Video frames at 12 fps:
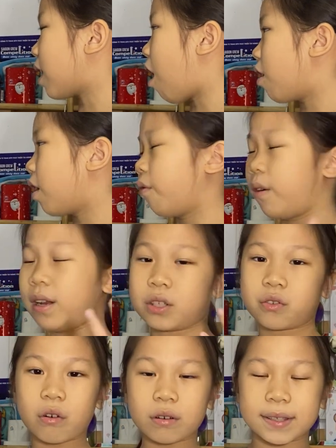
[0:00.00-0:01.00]
are the
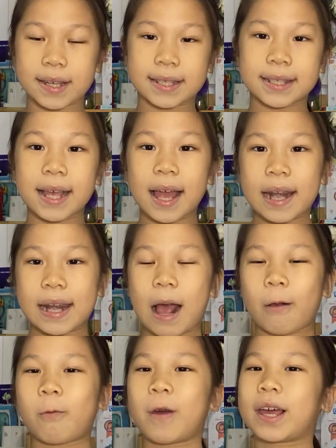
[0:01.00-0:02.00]
resources
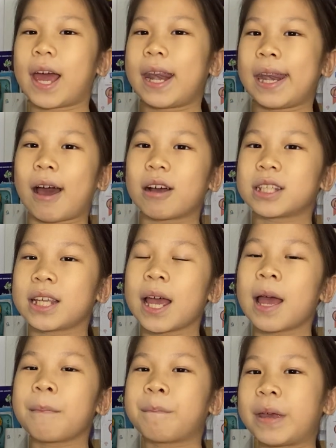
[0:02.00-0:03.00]
that we cannot
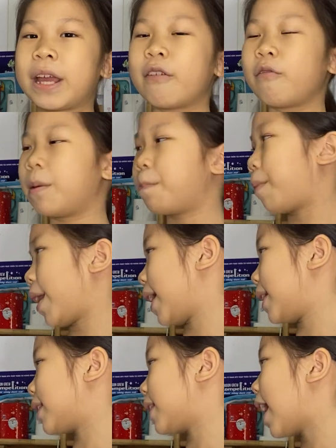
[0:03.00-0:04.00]
be
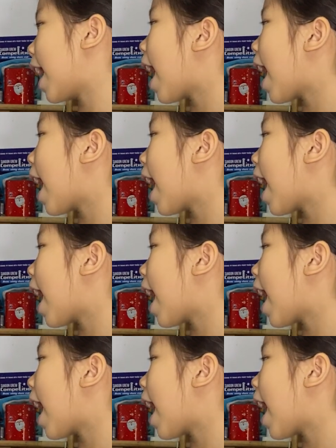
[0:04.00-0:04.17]
replaced,